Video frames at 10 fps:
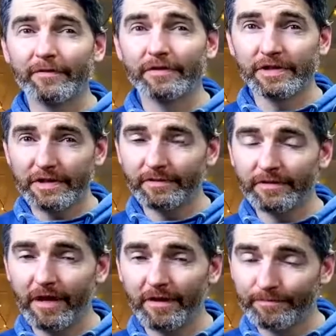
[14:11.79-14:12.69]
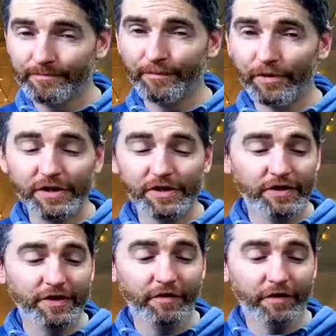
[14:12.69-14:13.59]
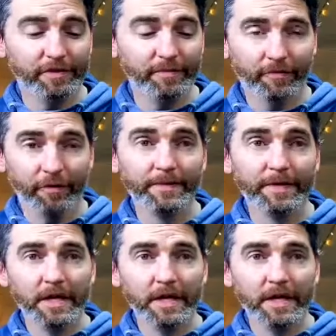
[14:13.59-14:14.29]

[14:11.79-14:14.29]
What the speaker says: of it, I'm pretty sure you've heard it before.